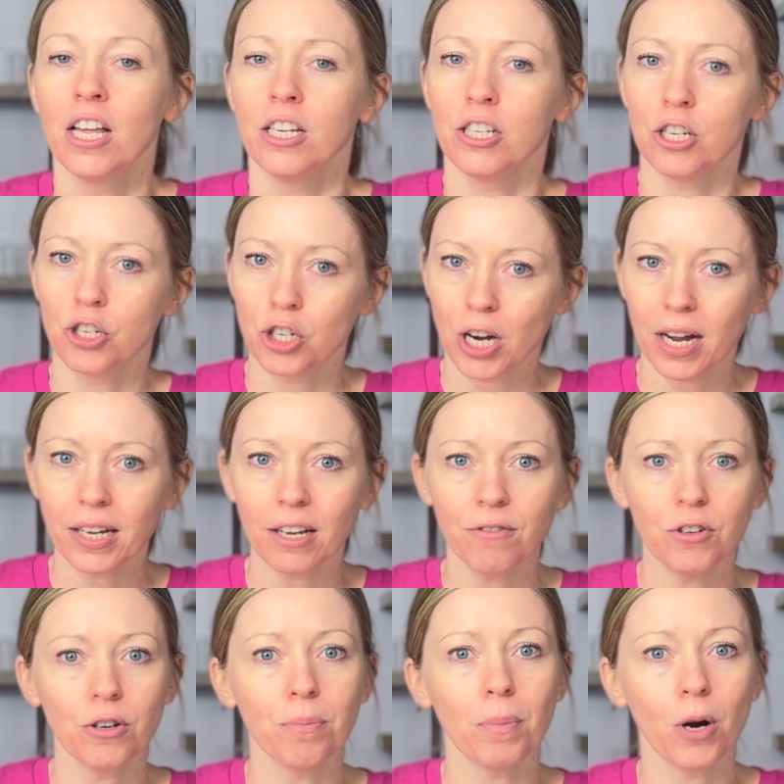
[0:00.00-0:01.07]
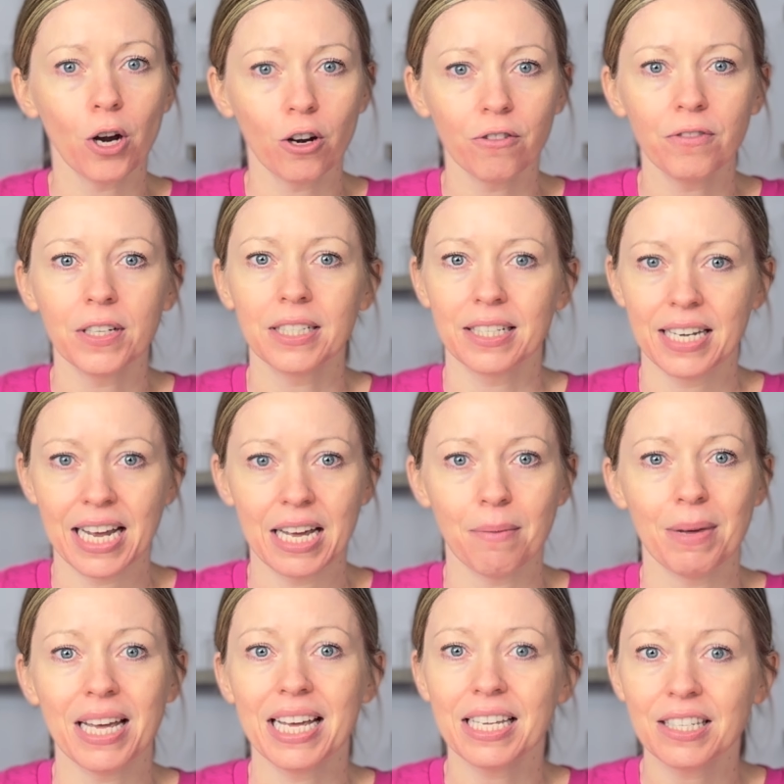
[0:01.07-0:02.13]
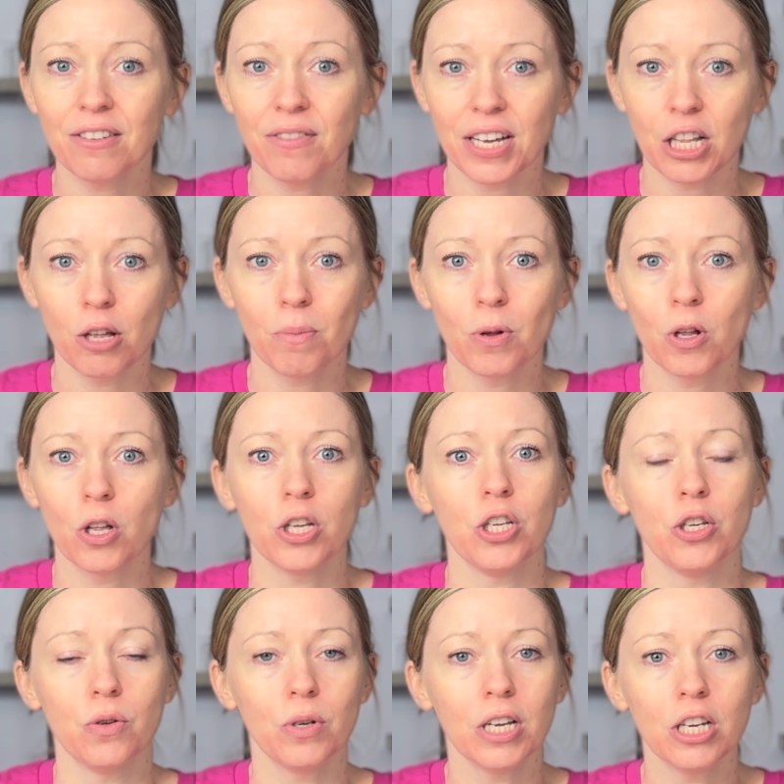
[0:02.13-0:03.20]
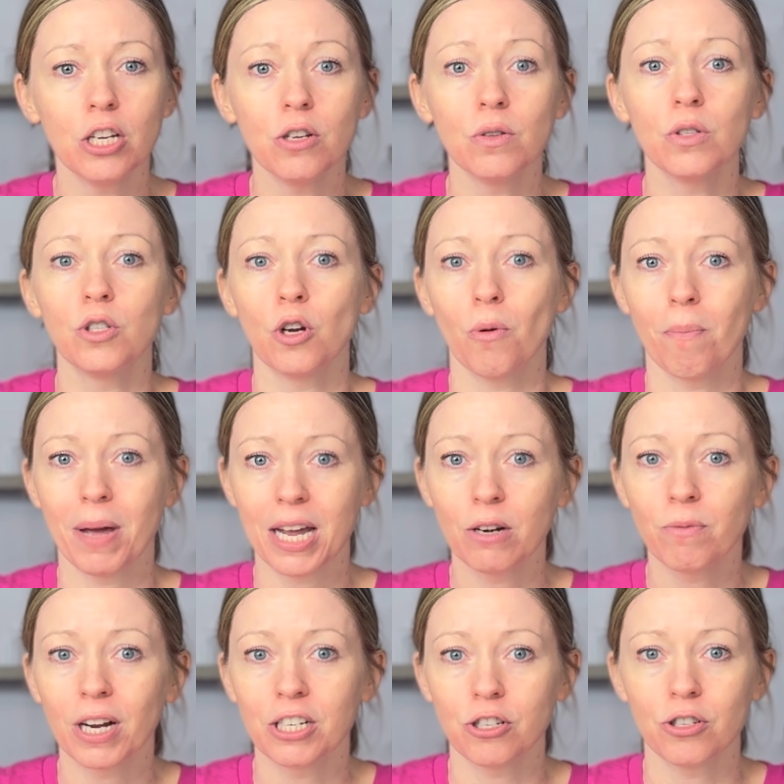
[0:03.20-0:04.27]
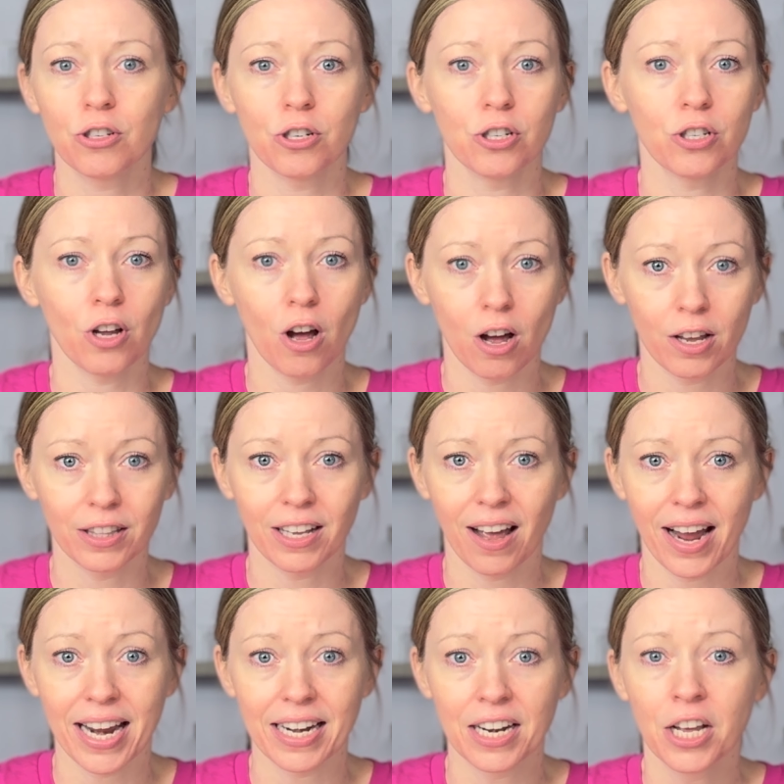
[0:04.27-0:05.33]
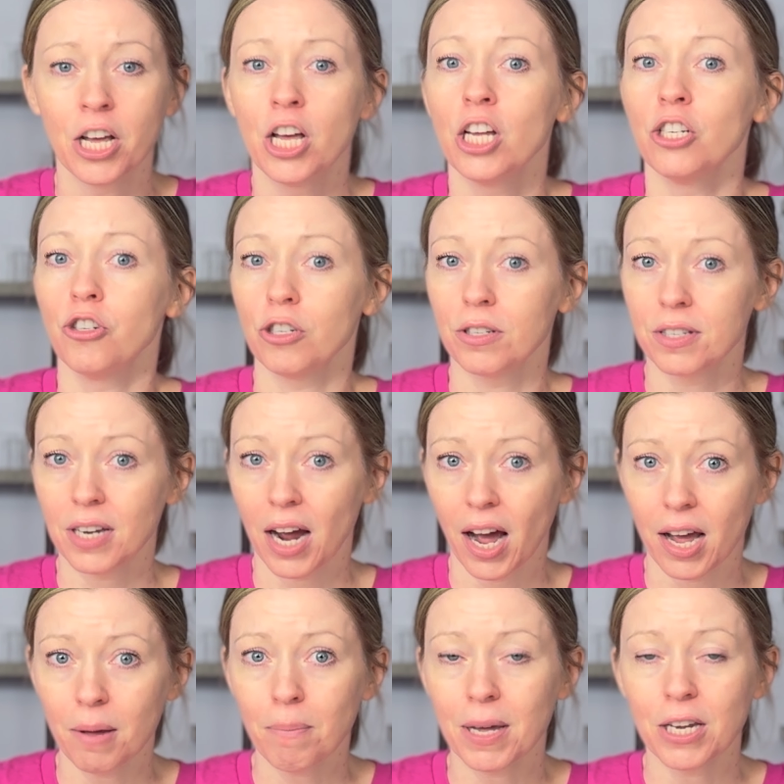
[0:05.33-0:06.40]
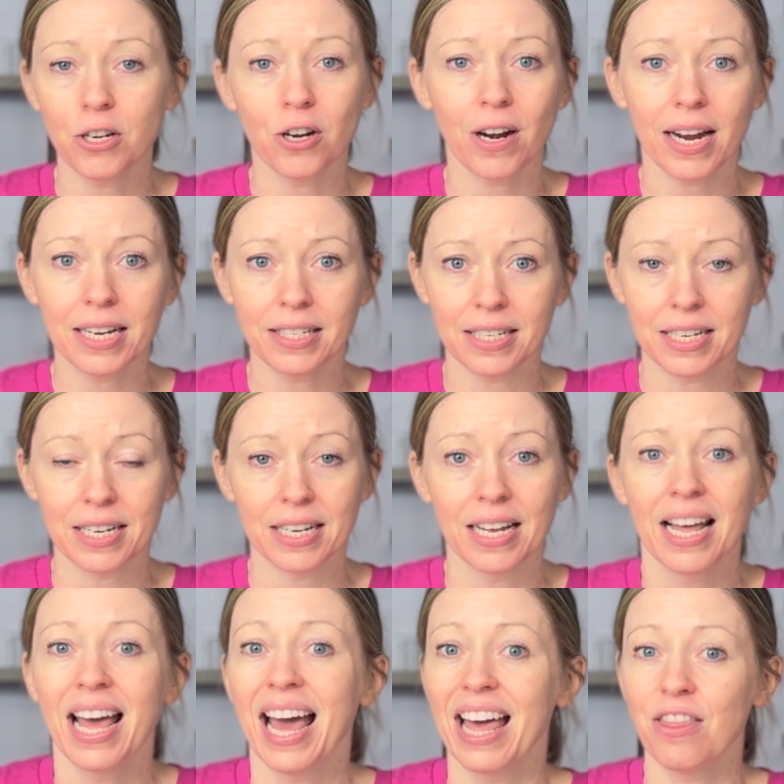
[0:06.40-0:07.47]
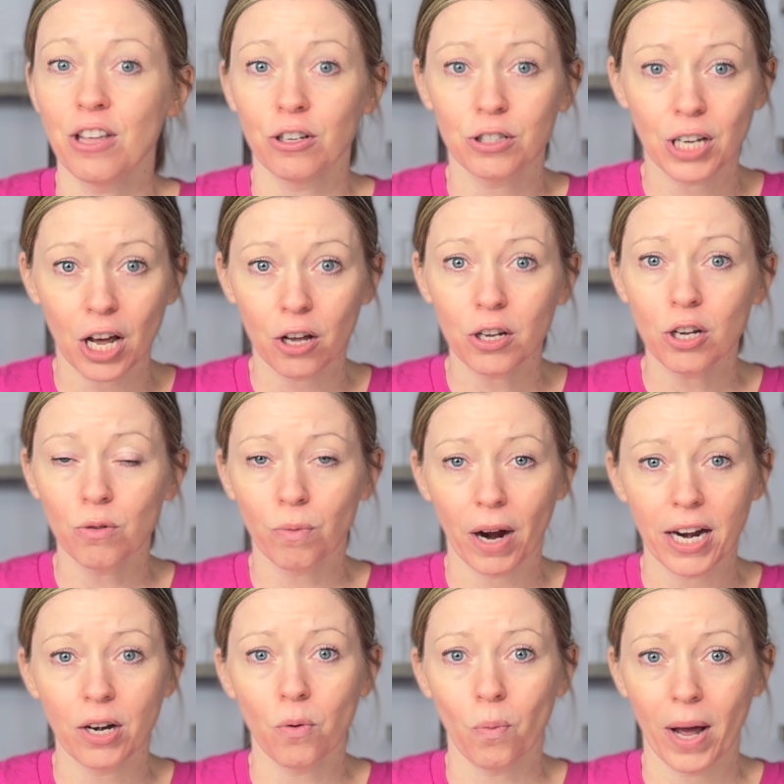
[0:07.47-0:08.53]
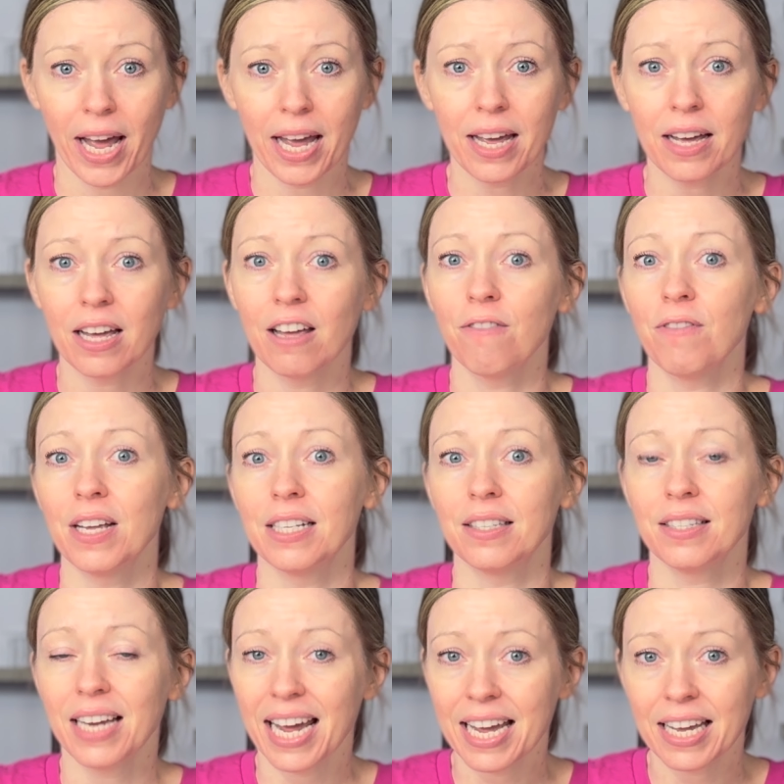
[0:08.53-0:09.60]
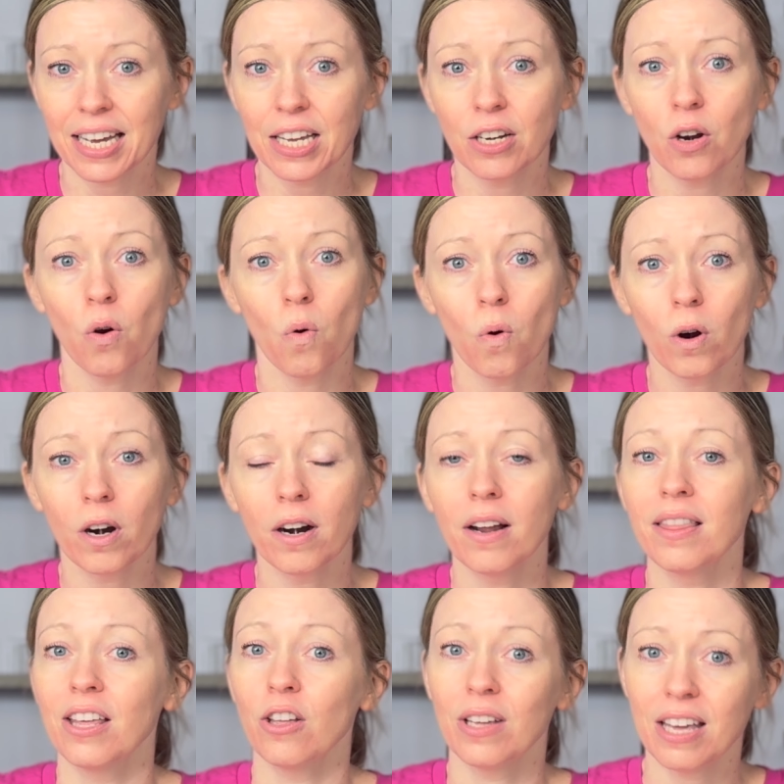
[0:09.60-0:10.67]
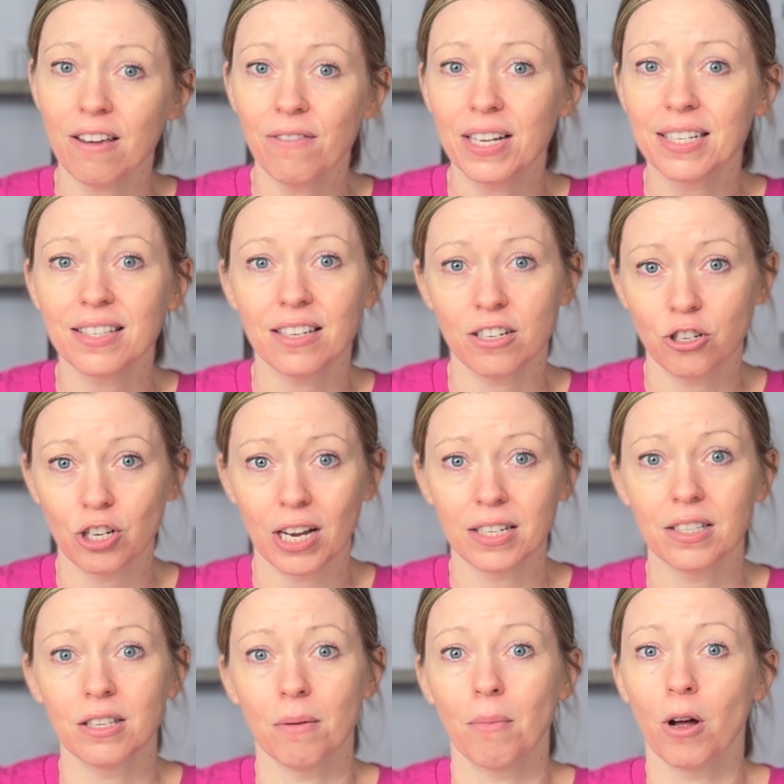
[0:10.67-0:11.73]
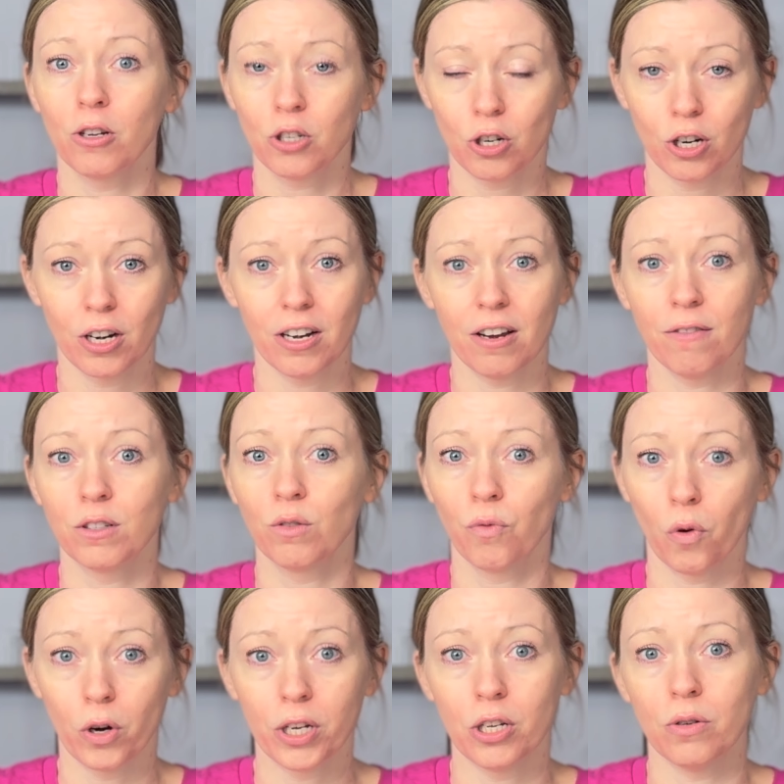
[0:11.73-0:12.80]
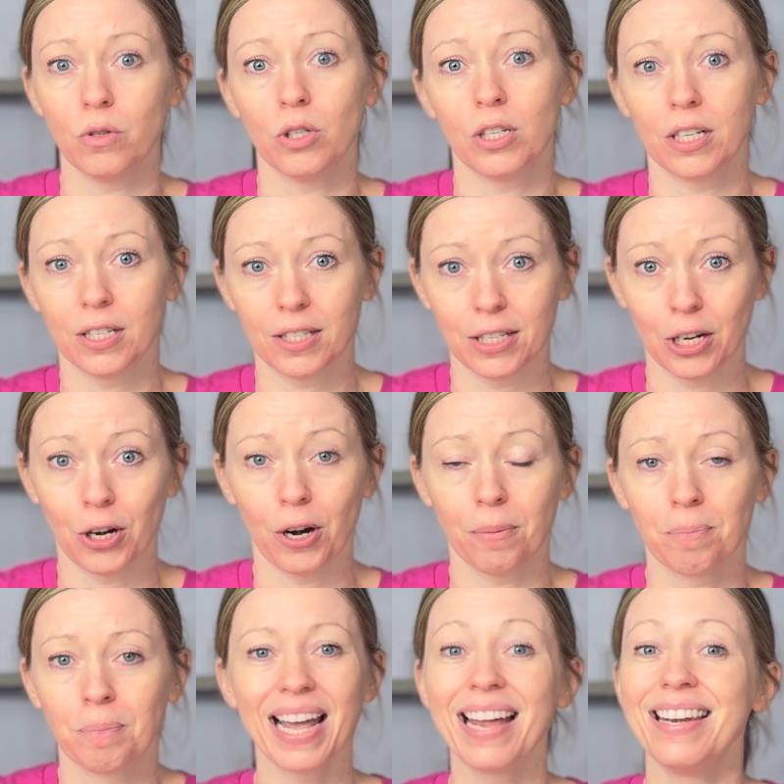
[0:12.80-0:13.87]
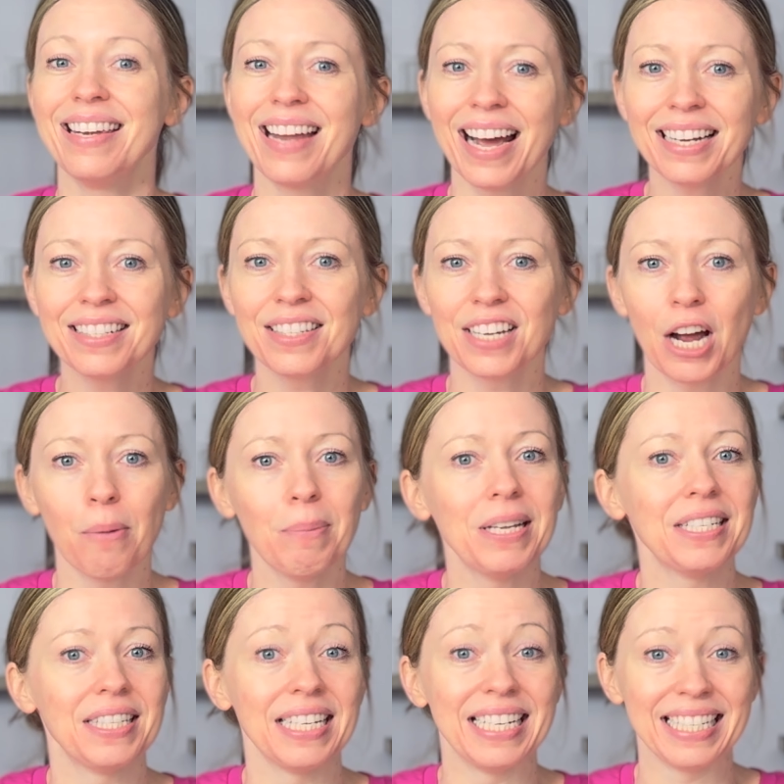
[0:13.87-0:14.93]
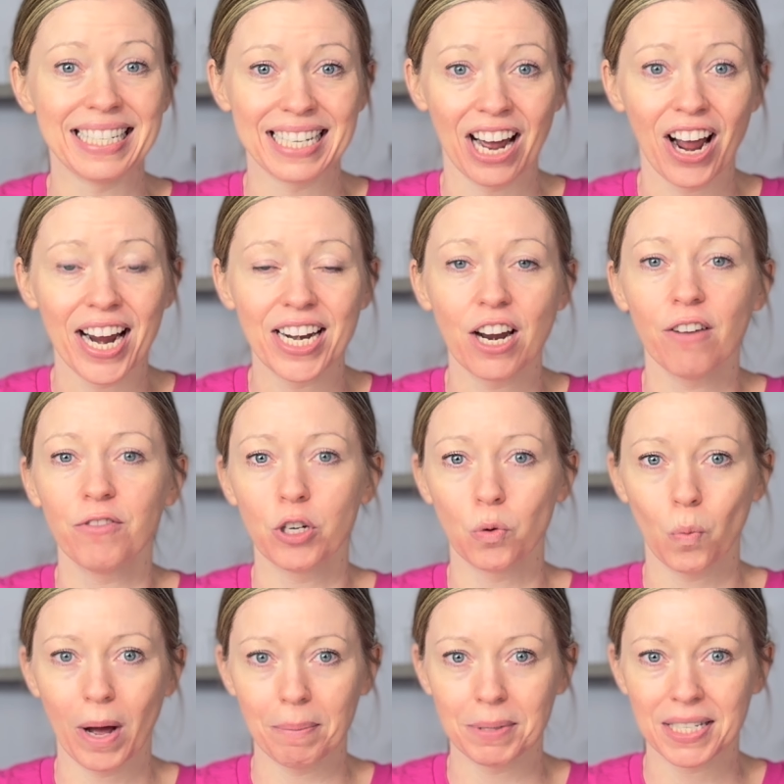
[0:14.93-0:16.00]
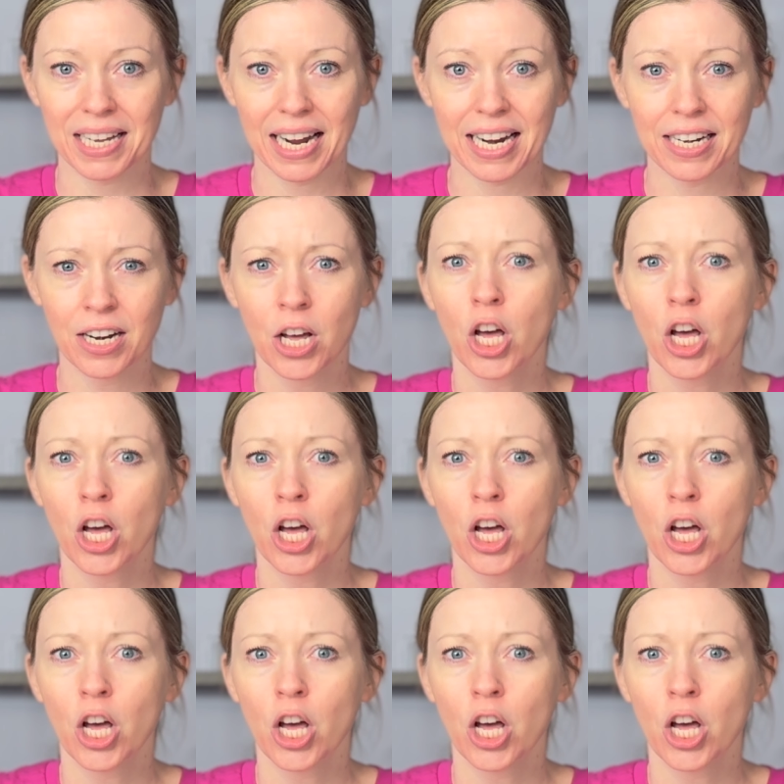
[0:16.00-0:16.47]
To check if your perfect name is available, you can use domain registers online. Just type in your idea and they'll tell you right away if it's taken or they'll even suggest some alternatives for you to consider. Next up is the design of your website.